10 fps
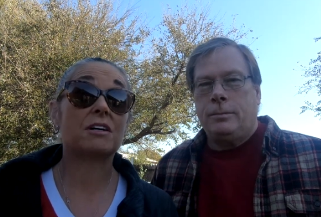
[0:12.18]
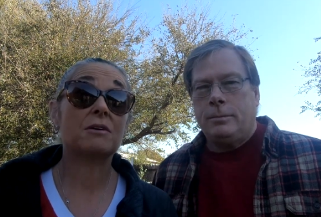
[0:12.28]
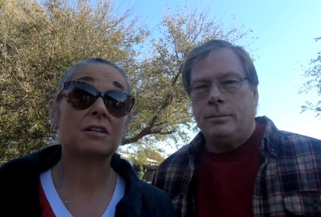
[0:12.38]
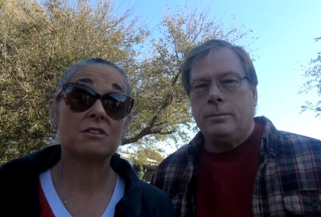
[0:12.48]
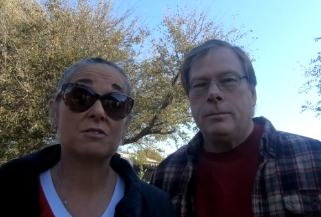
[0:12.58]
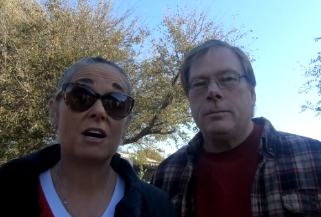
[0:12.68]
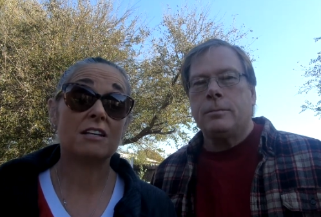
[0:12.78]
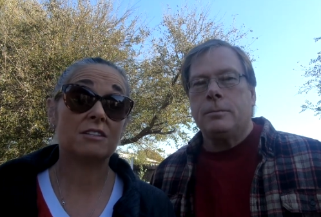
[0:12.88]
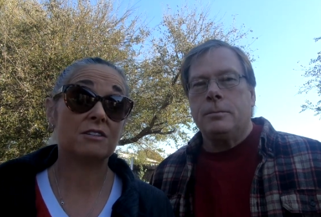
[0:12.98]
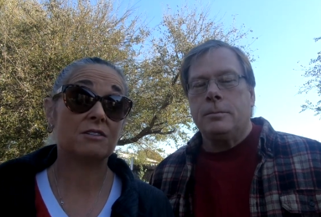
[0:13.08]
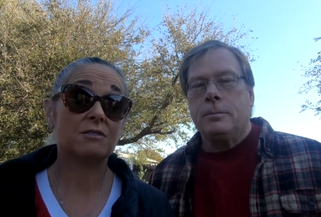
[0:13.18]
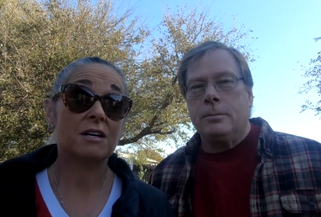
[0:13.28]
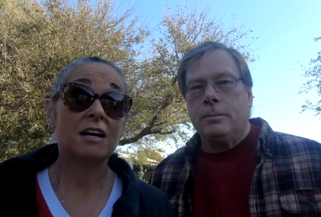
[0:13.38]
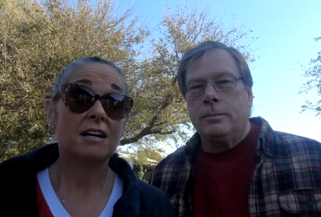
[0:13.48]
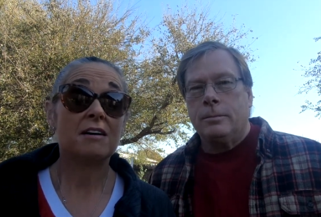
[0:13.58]
Speaker 1: going to try to
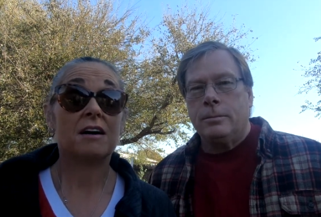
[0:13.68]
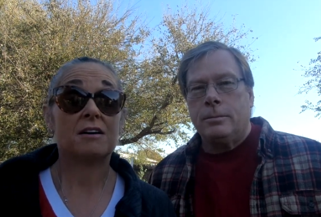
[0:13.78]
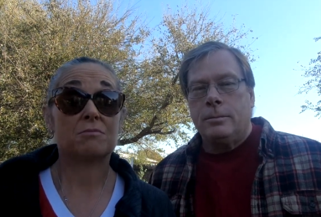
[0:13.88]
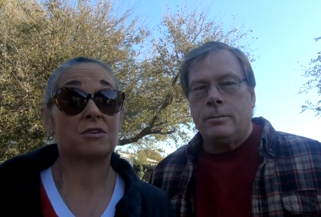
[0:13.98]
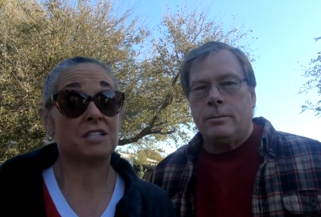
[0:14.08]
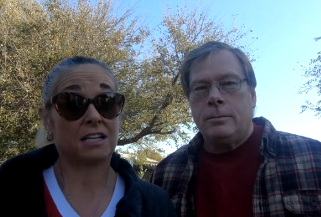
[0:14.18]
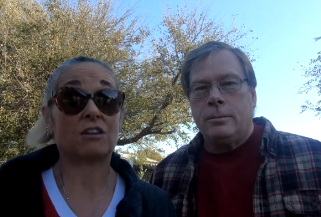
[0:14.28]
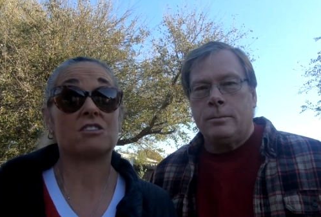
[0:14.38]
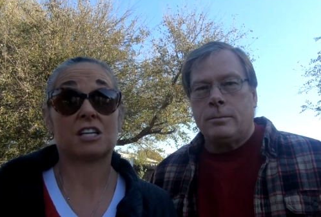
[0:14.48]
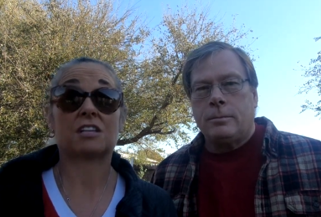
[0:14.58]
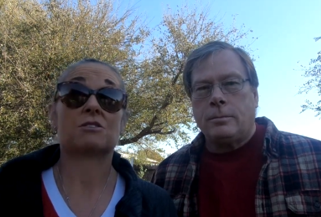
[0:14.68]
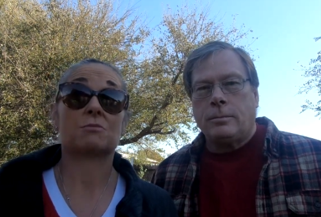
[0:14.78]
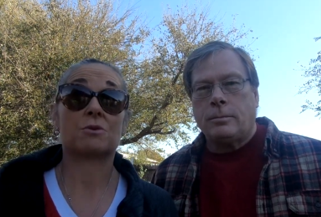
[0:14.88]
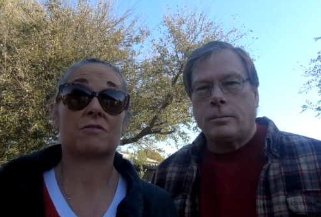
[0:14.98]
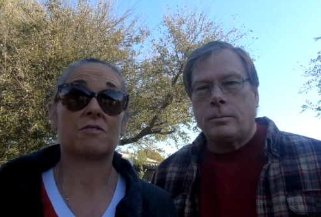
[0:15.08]
uh, protect our
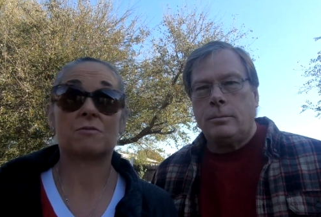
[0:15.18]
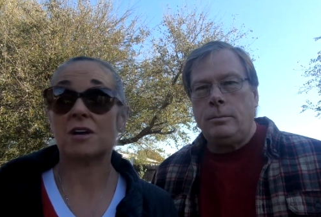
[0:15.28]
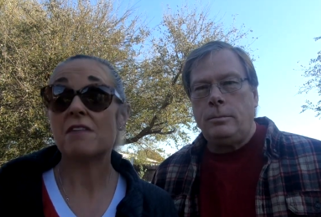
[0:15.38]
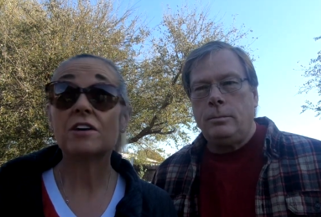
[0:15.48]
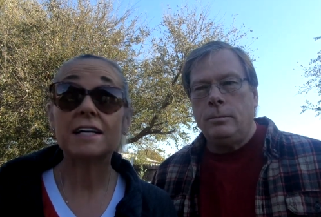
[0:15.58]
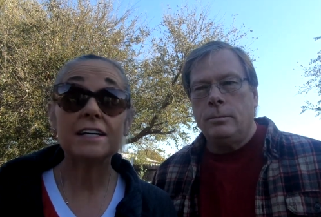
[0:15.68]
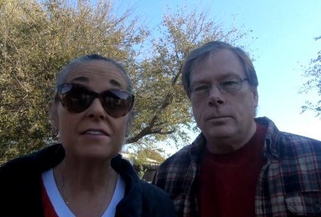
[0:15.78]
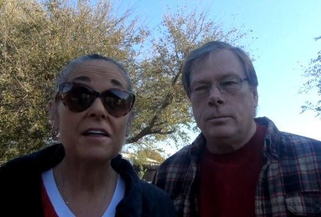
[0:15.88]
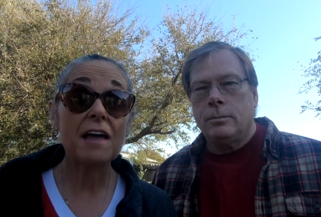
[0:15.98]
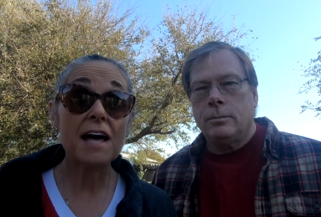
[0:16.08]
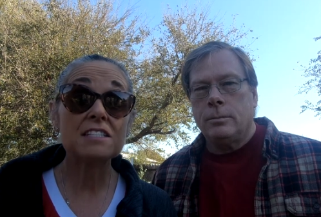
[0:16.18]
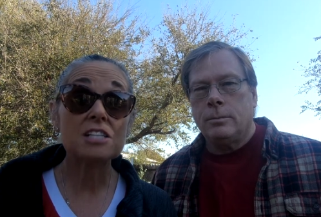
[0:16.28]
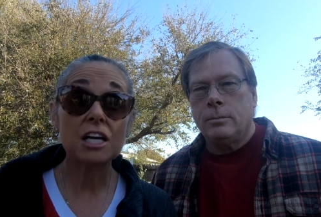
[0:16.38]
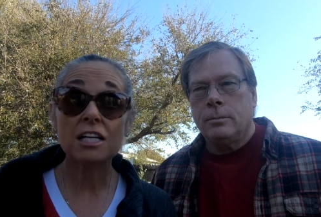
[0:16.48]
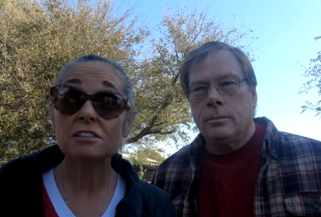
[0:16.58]
chickens more from whatever killed the
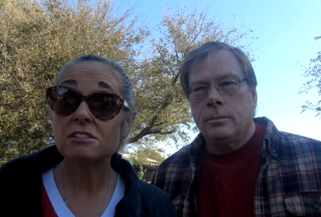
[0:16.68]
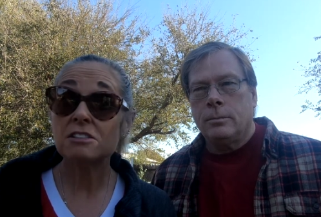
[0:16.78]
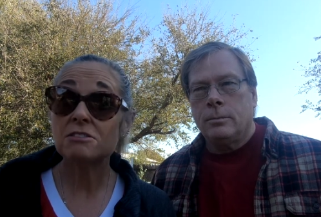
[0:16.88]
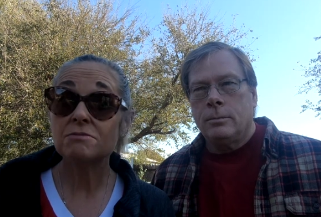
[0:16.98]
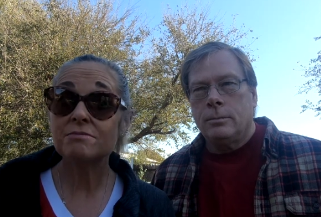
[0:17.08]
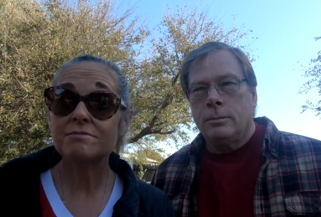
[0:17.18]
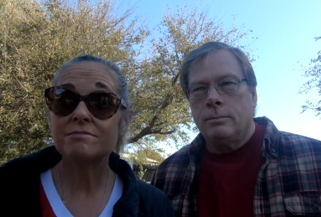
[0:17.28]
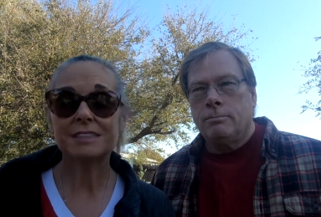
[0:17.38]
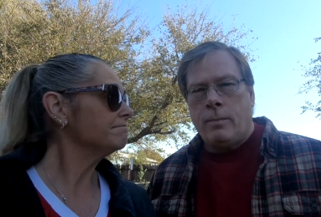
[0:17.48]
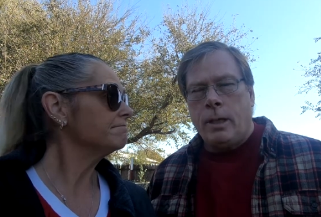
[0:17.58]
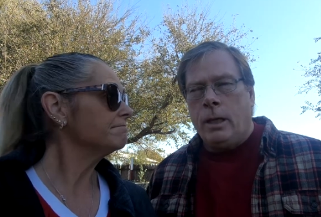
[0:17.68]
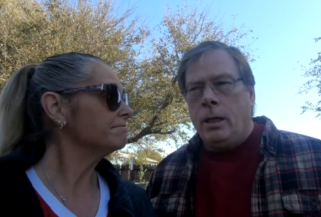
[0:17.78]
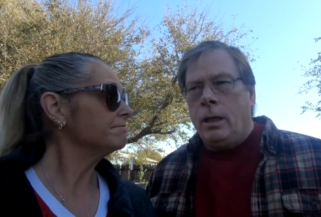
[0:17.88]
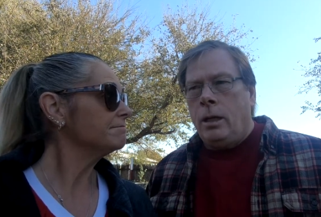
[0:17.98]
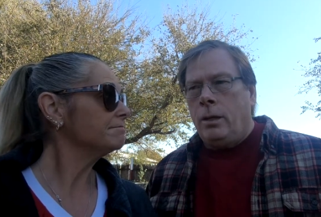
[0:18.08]
last chickens.
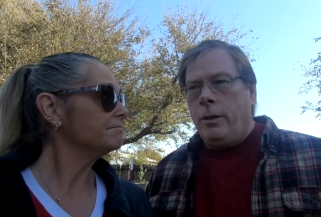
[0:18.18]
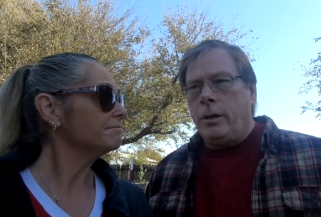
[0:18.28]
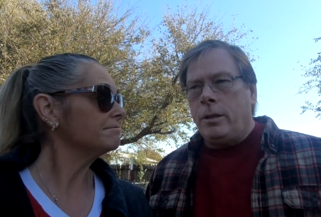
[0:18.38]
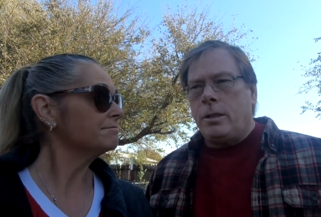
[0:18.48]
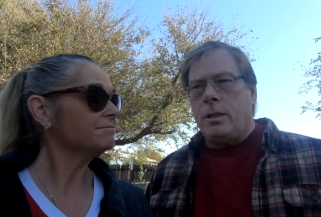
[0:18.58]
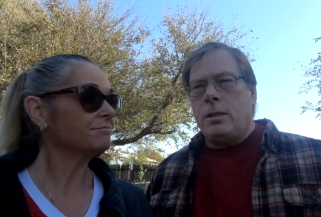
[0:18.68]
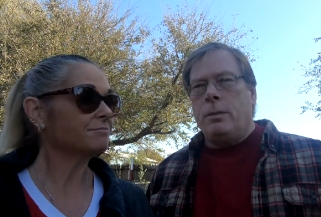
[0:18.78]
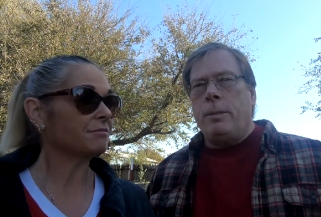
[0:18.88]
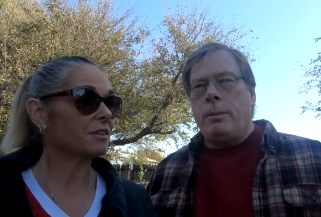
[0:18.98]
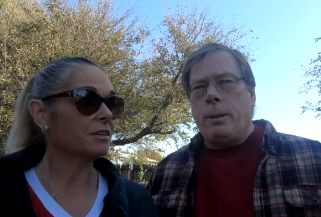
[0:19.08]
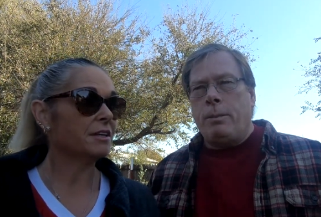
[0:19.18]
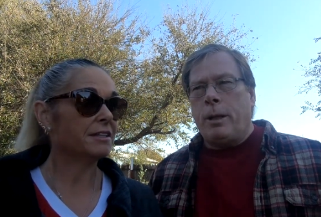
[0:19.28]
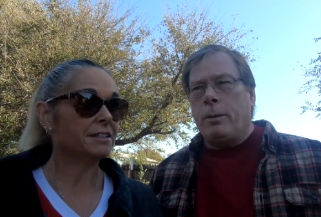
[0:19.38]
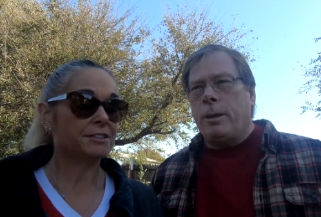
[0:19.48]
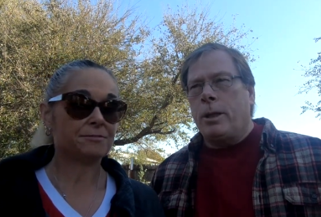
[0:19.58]
Speaker 2: You think this system may be
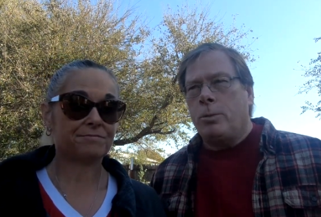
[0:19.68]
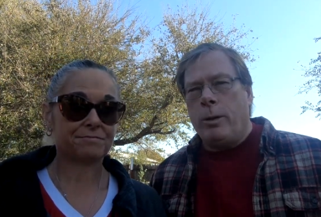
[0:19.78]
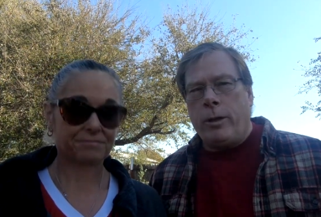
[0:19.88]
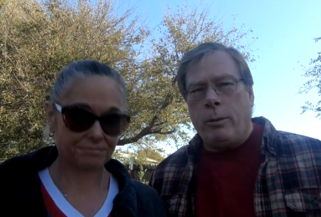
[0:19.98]
better because one thing